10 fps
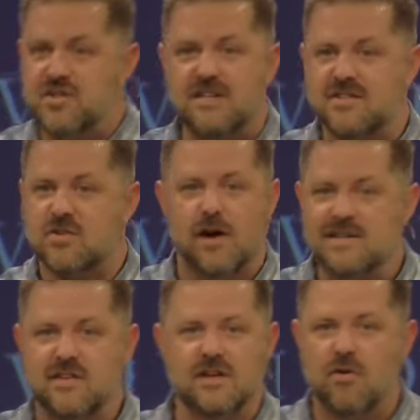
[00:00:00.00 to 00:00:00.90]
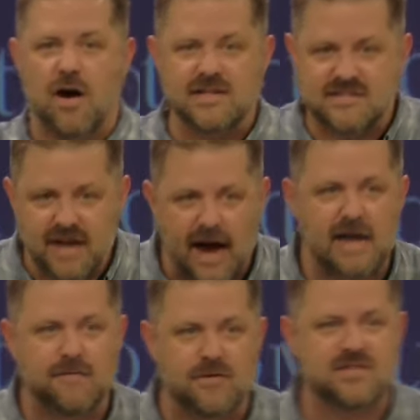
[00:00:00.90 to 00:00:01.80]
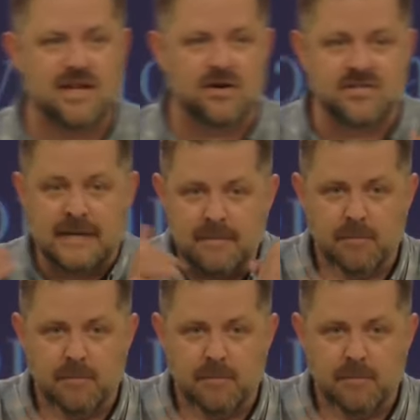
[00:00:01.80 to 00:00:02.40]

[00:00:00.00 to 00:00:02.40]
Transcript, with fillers: Jesus Christ on the cross, dying for sinners,